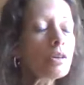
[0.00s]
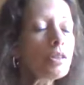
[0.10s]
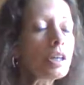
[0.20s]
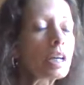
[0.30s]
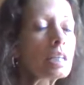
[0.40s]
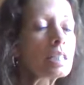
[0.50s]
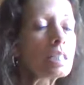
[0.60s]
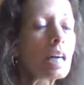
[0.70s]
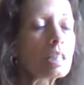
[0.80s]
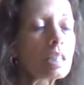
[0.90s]
thing is
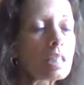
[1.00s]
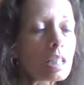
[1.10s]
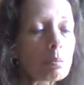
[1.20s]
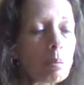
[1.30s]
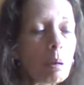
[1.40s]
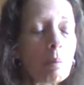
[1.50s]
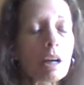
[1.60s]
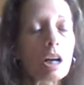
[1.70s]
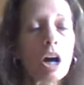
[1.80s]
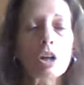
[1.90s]
that this experiment
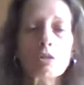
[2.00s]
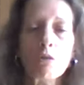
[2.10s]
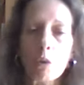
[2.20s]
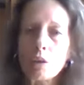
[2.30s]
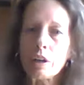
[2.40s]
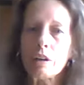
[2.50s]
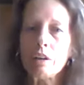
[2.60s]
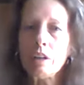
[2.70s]
calls for the